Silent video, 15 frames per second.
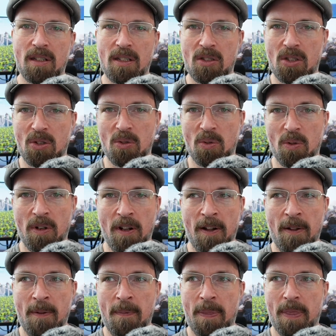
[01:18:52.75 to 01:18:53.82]
into
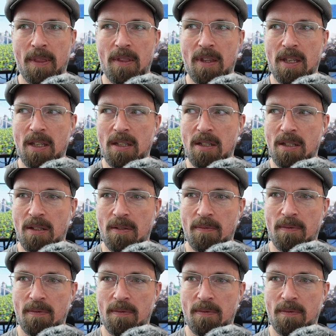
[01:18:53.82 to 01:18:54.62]
the